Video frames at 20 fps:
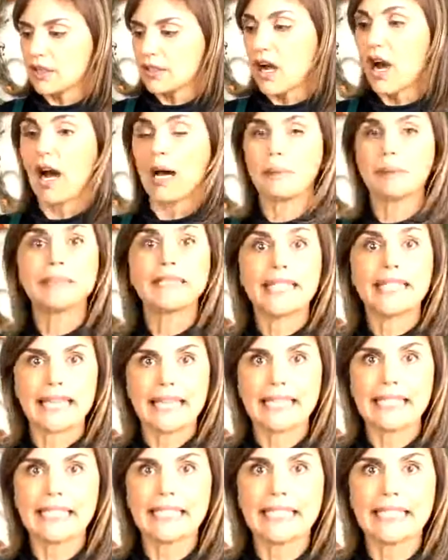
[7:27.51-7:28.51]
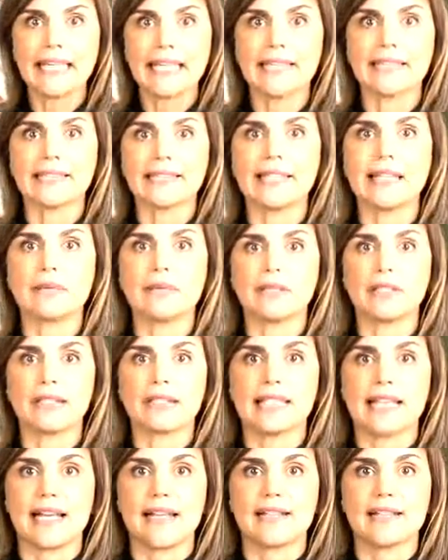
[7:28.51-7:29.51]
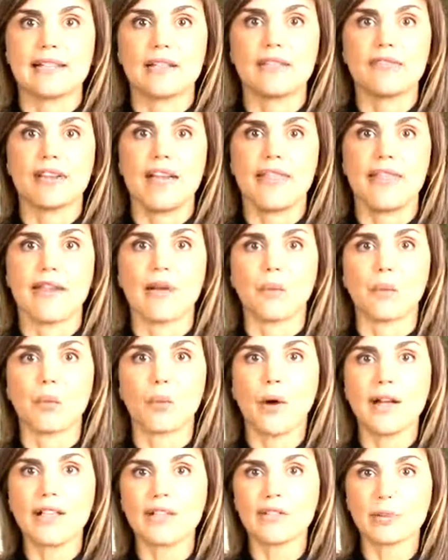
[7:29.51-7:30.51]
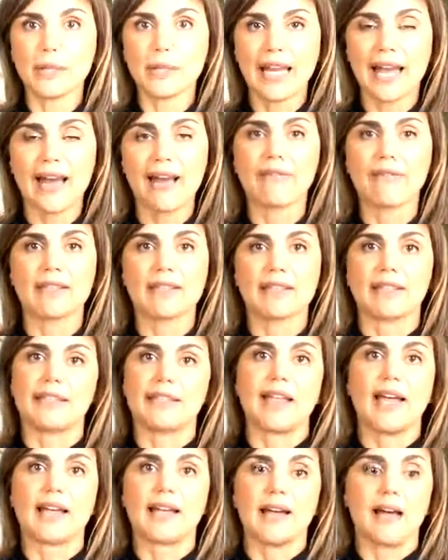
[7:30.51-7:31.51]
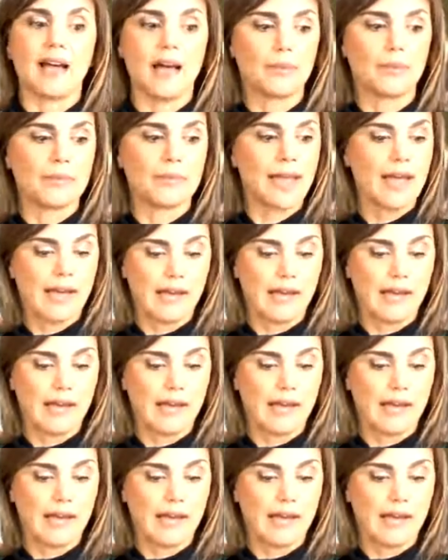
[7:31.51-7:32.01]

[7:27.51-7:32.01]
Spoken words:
complicated and labor intensive, and then once we have this set up,